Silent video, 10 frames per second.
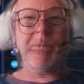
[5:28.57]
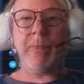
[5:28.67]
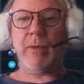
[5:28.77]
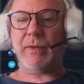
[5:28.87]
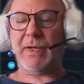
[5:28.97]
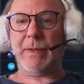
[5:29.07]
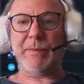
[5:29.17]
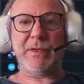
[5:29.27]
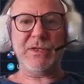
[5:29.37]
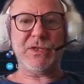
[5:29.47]
I want to show
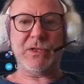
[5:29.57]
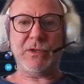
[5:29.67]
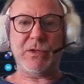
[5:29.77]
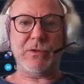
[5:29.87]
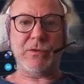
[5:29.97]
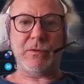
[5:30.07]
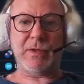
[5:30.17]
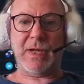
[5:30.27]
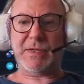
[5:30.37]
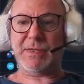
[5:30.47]
you something on the
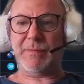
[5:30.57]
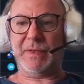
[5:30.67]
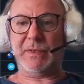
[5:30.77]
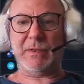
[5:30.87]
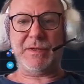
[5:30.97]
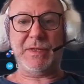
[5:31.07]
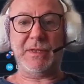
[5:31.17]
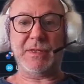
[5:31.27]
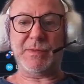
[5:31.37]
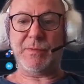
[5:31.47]
hourly time frame. So
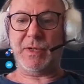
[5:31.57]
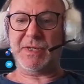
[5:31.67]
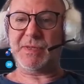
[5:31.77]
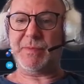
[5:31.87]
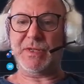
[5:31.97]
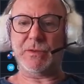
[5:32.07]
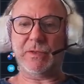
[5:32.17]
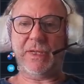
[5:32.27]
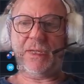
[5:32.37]
we'll work our way down.